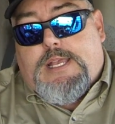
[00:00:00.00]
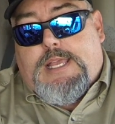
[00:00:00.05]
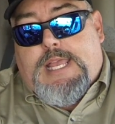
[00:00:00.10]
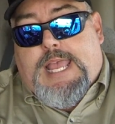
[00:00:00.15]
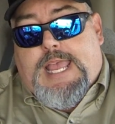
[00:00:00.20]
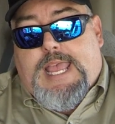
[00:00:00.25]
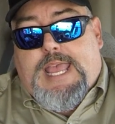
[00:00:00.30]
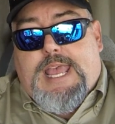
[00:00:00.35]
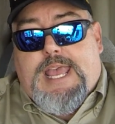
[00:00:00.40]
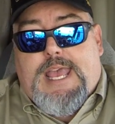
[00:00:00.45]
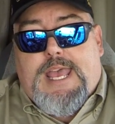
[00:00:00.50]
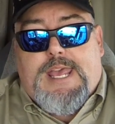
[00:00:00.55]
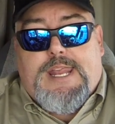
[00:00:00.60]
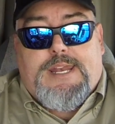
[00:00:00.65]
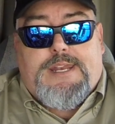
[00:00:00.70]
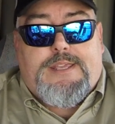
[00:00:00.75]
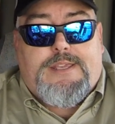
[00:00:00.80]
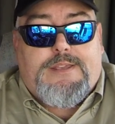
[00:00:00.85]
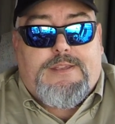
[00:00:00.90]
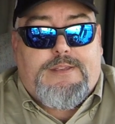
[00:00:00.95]

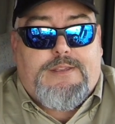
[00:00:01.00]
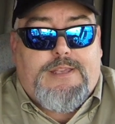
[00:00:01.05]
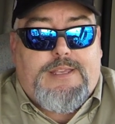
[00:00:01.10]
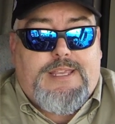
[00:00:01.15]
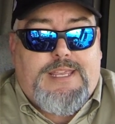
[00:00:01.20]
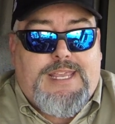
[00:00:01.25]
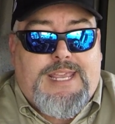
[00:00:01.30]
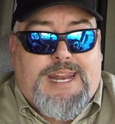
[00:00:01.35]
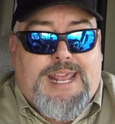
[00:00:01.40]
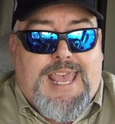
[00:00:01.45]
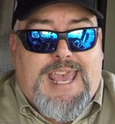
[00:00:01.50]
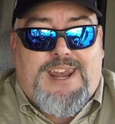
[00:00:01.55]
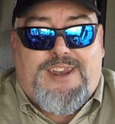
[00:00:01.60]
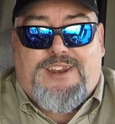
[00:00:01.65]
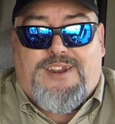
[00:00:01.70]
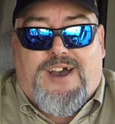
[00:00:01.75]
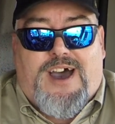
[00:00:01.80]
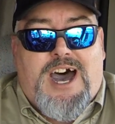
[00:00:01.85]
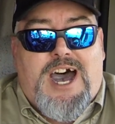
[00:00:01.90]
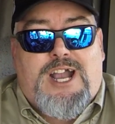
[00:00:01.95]
And it had
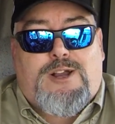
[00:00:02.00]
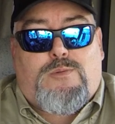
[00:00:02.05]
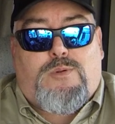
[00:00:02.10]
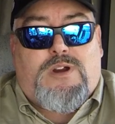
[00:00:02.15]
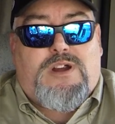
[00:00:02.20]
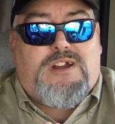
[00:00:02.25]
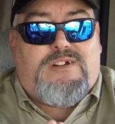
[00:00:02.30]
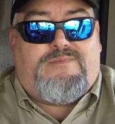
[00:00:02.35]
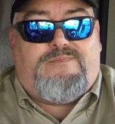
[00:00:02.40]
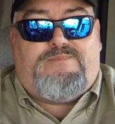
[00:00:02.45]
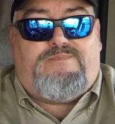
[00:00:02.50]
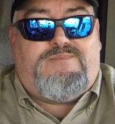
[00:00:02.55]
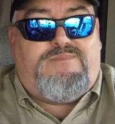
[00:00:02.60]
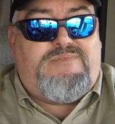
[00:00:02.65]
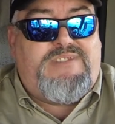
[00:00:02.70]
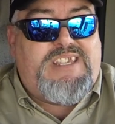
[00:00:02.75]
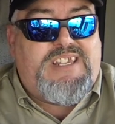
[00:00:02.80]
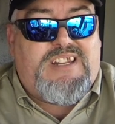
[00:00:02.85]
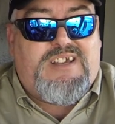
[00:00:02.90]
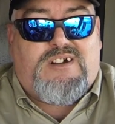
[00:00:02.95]
an awkward,
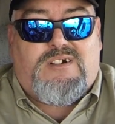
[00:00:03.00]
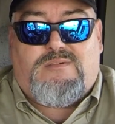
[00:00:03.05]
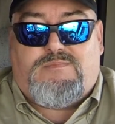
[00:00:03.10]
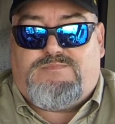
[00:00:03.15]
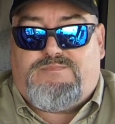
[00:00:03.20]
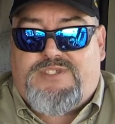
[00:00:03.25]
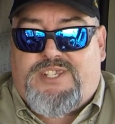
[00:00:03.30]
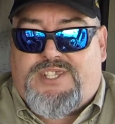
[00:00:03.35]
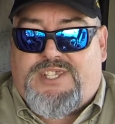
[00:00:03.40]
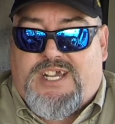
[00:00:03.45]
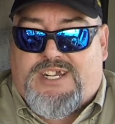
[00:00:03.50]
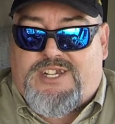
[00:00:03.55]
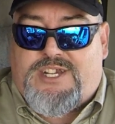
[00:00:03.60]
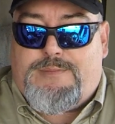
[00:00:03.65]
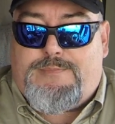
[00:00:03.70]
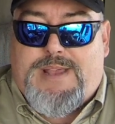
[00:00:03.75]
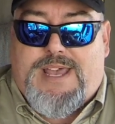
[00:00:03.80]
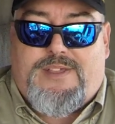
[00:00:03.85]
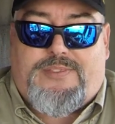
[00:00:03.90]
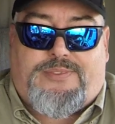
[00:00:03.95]

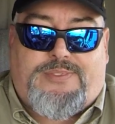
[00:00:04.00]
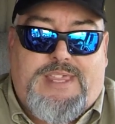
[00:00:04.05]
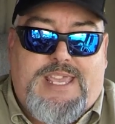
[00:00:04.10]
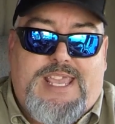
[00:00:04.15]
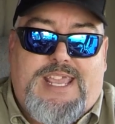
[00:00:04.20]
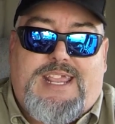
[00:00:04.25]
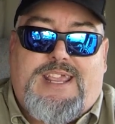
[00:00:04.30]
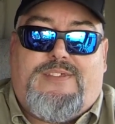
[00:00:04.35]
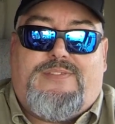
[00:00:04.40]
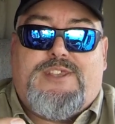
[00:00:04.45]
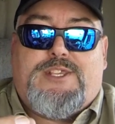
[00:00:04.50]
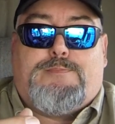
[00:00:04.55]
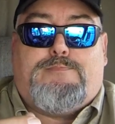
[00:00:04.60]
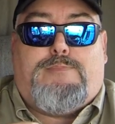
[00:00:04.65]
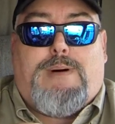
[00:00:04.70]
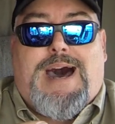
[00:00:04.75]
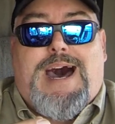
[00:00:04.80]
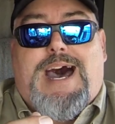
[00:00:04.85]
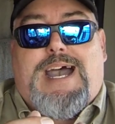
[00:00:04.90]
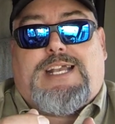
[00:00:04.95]
suction mount thing in this
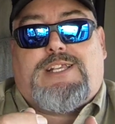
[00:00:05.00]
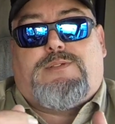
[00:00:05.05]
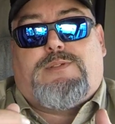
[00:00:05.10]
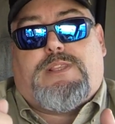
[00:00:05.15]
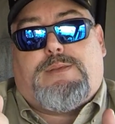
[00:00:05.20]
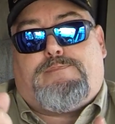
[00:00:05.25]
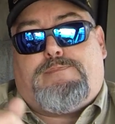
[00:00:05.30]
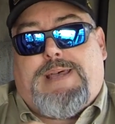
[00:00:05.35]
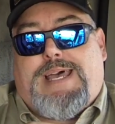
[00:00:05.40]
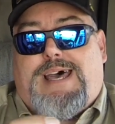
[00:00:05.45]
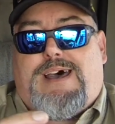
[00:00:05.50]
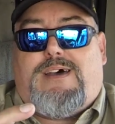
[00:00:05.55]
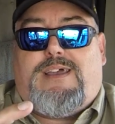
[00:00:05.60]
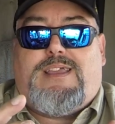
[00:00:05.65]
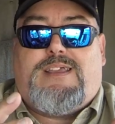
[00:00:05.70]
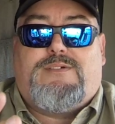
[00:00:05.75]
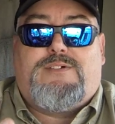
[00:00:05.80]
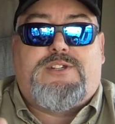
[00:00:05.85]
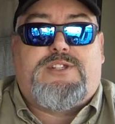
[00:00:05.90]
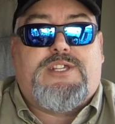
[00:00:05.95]
box with the power.
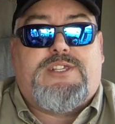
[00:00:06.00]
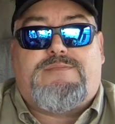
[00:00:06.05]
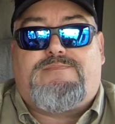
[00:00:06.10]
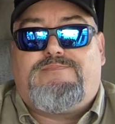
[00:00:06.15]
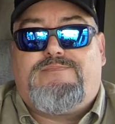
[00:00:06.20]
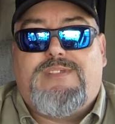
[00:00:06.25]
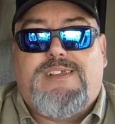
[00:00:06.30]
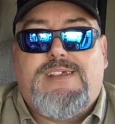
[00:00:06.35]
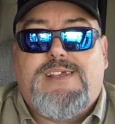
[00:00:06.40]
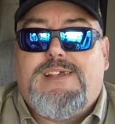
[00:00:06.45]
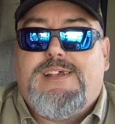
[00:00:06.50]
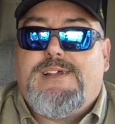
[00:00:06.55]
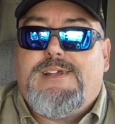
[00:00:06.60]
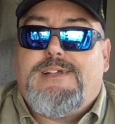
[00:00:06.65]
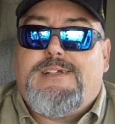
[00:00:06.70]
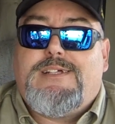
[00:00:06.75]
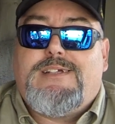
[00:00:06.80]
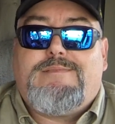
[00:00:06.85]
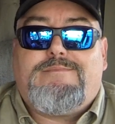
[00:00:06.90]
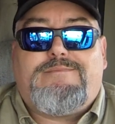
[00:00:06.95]
It was just,
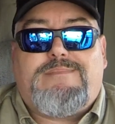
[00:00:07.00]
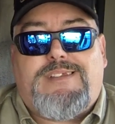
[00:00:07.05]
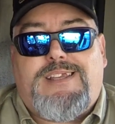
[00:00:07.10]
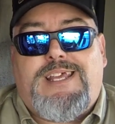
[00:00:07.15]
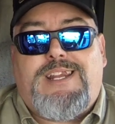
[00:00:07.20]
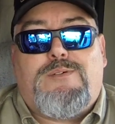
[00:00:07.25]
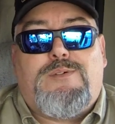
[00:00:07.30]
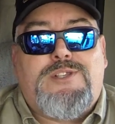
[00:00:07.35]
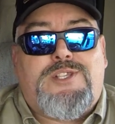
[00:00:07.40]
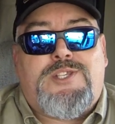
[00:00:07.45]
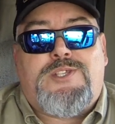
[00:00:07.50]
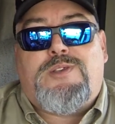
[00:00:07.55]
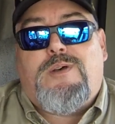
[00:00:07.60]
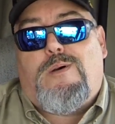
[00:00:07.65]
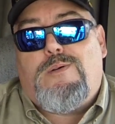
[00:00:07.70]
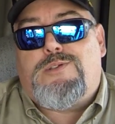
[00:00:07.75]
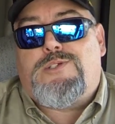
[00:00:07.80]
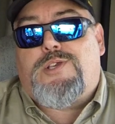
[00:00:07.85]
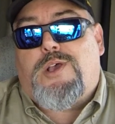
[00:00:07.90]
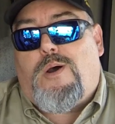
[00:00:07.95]
and it was
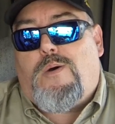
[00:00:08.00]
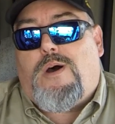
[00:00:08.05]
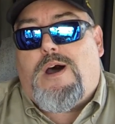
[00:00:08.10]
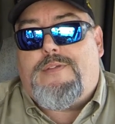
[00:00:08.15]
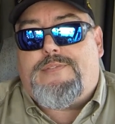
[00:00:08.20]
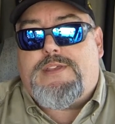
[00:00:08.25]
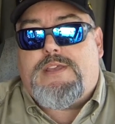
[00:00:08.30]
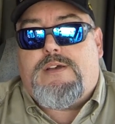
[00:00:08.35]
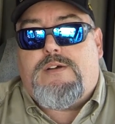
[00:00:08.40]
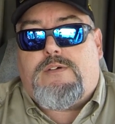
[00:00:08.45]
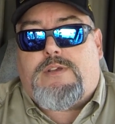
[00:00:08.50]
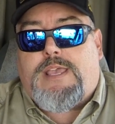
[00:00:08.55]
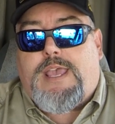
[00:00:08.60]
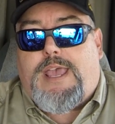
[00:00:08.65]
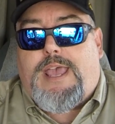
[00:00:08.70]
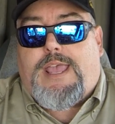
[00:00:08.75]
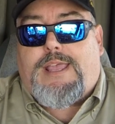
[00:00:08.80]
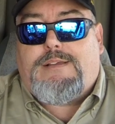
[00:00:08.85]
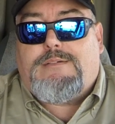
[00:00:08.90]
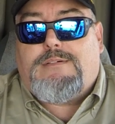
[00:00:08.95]
so on the
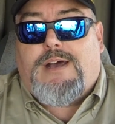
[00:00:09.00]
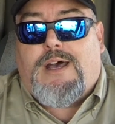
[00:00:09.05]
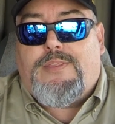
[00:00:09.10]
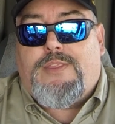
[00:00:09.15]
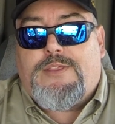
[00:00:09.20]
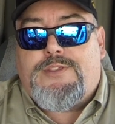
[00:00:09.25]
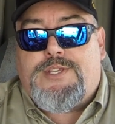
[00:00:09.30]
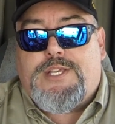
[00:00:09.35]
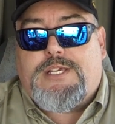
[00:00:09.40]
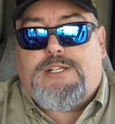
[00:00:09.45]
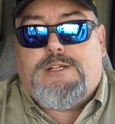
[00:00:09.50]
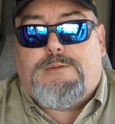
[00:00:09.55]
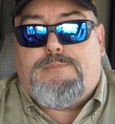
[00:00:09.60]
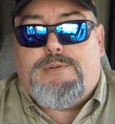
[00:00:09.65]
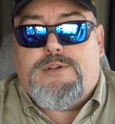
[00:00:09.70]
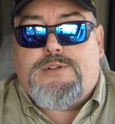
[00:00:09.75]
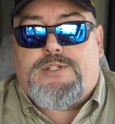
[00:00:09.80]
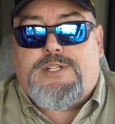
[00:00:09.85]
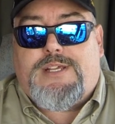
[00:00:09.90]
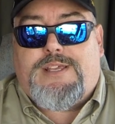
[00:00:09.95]
on the signal
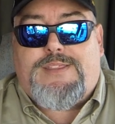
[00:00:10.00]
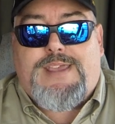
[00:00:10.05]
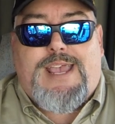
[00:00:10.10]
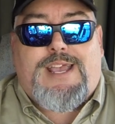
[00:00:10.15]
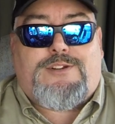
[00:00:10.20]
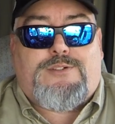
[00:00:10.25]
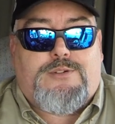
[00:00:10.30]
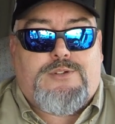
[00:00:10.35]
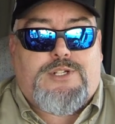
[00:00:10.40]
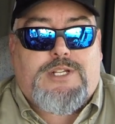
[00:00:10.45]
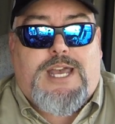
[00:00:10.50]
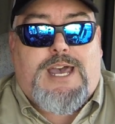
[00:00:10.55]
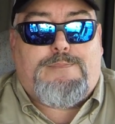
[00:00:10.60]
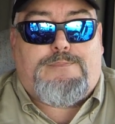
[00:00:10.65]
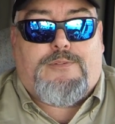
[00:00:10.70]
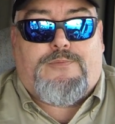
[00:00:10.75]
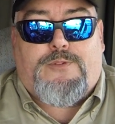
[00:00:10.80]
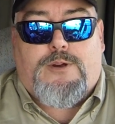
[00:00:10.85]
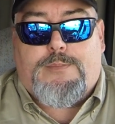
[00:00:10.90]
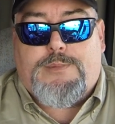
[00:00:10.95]
boosting, and the actual job
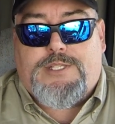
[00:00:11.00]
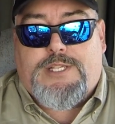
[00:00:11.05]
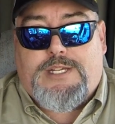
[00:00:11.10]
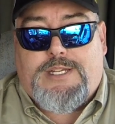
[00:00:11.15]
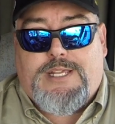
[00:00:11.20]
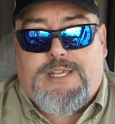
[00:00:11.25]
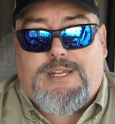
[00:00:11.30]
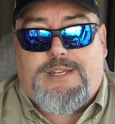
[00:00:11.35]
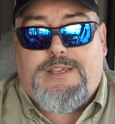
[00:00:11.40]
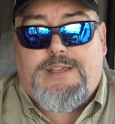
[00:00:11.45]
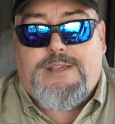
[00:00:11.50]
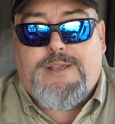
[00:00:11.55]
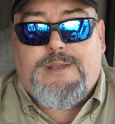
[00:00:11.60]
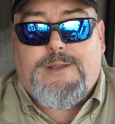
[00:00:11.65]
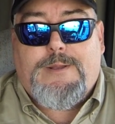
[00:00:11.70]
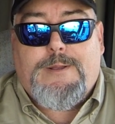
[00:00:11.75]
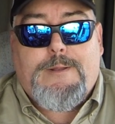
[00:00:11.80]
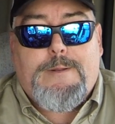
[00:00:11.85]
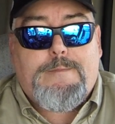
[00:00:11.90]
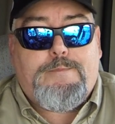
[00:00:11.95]
performance it did
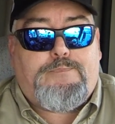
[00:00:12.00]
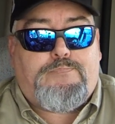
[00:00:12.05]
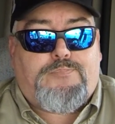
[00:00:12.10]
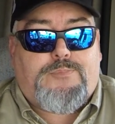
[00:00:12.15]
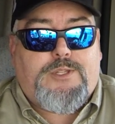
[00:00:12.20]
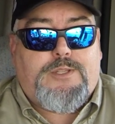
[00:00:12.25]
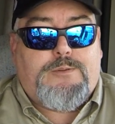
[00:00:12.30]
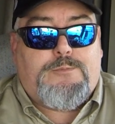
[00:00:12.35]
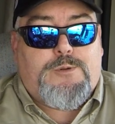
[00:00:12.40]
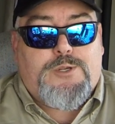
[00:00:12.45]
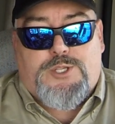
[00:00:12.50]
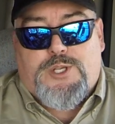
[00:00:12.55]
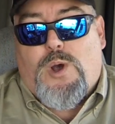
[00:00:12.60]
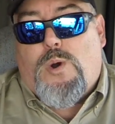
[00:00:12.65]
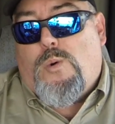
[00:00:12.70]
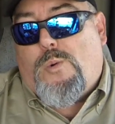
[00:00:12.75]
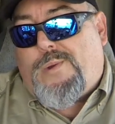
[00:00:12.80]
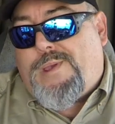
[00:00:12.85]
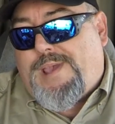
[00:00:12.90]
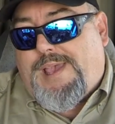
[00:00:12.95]
was
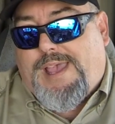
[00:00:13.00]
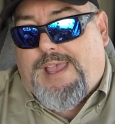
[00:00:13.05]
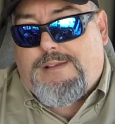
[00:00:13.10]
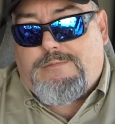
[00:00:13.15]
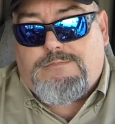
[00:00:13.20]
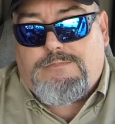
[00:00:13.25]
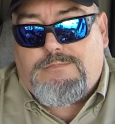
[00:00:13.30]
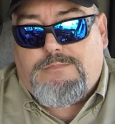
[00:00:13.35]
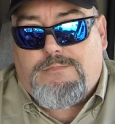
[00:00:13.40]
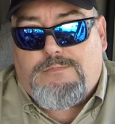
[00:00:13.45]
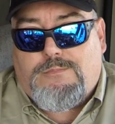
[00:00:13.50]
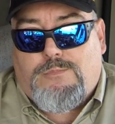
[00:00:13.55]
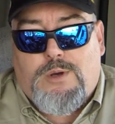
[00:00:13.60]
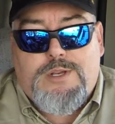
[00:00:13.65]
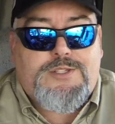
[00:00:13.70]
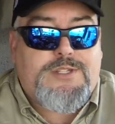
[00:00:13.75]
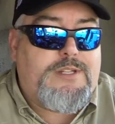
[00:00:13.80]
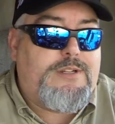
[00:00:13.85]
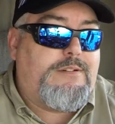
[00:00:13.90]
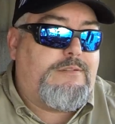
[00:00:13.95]
okay.
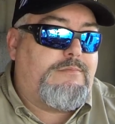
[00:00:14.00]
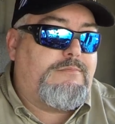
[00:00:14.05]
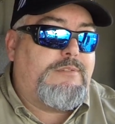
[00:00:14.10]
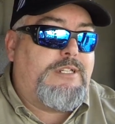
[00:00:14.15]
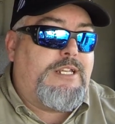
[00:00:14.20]
Wasn't,